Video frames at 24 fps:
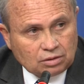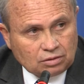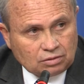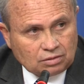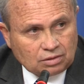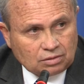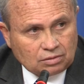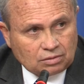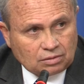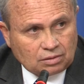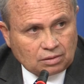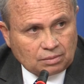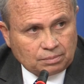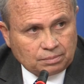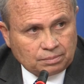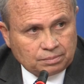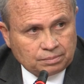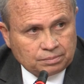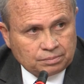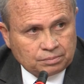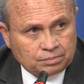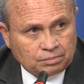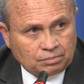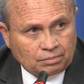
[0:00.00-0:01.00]
the system,
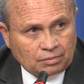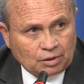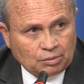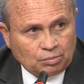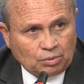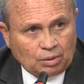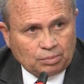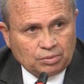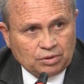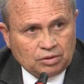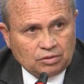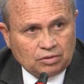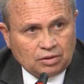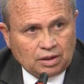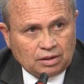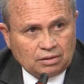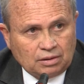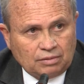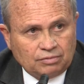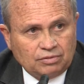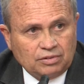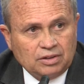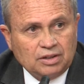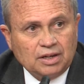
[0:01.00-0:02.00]
properties that
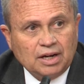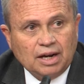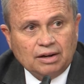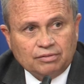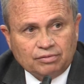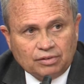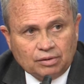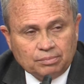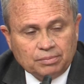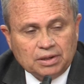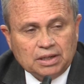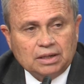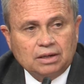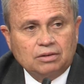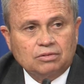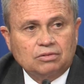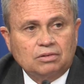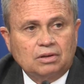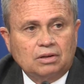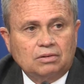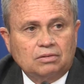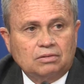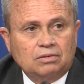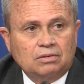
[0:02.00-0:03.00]
have never been
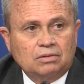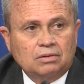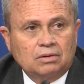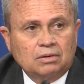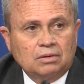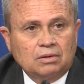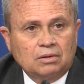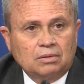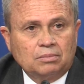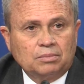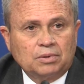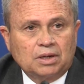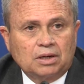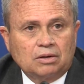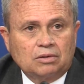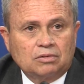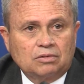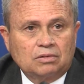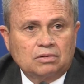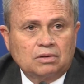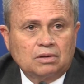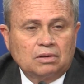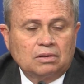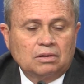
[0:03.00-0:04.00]
assessed.
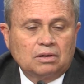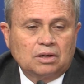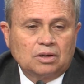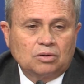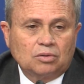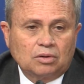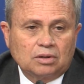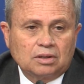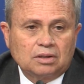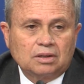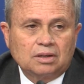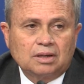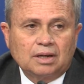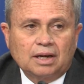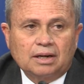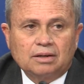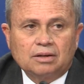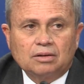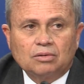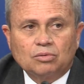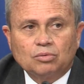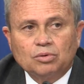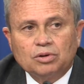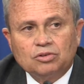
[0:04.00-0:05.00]
Because in order to get
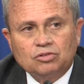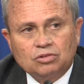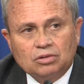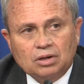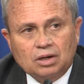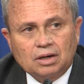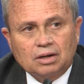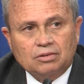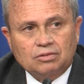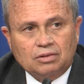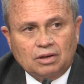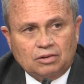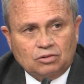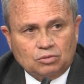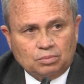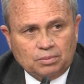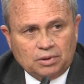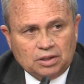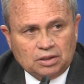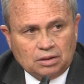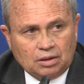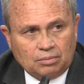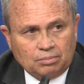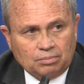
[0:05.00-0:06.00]
the original
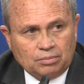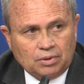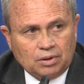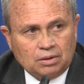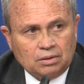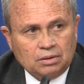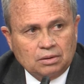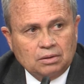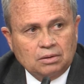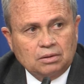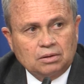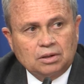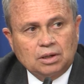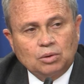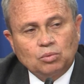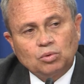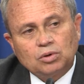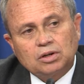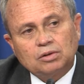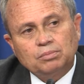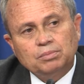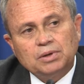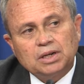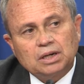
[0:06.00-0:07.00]
assessment number, there
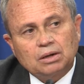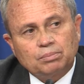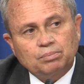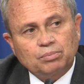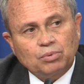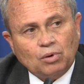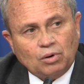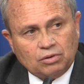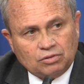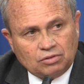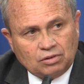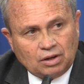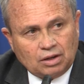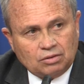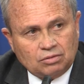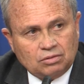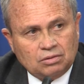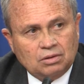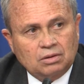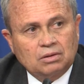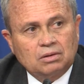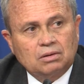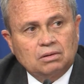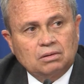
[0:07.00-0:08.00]
would have been a process
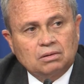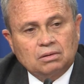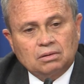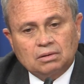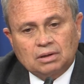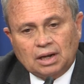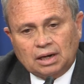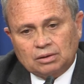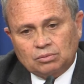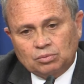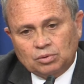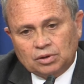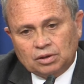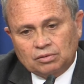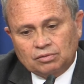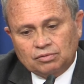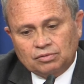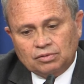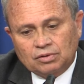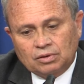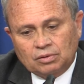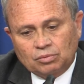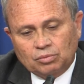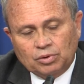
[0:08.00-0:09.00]
that would
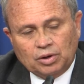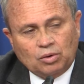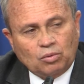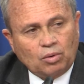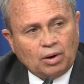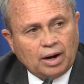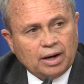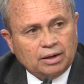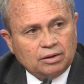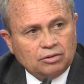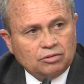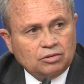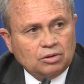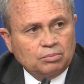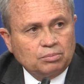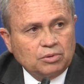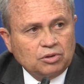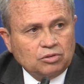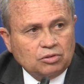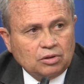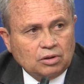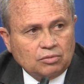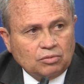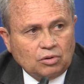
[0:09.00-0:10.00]
have required the
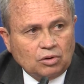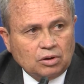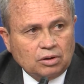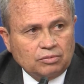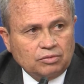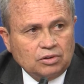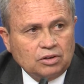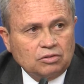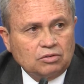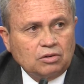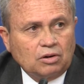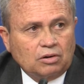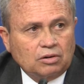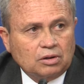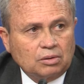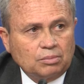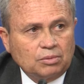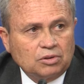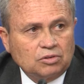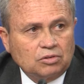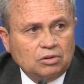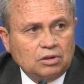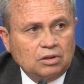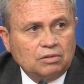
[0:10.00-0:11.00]
submission of all of these
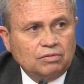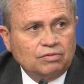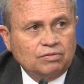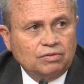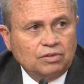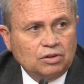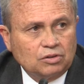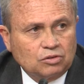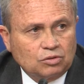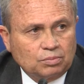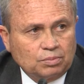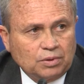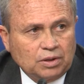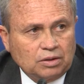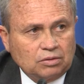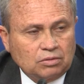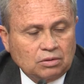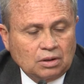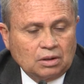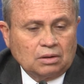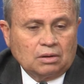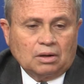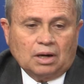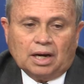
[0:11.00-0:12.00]
documents in the first place.
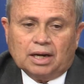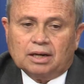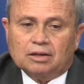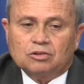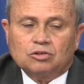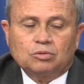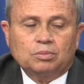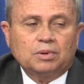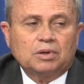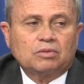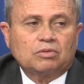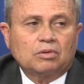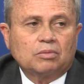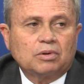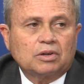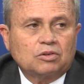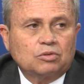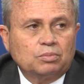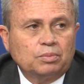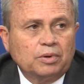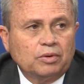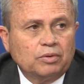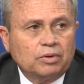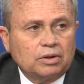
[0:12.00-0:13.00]
I can speak from
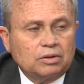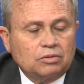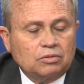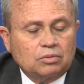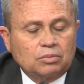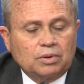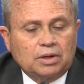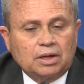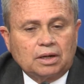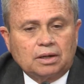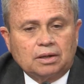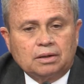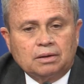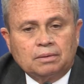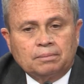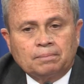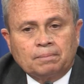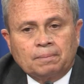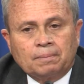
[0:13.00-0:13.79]
experience. When I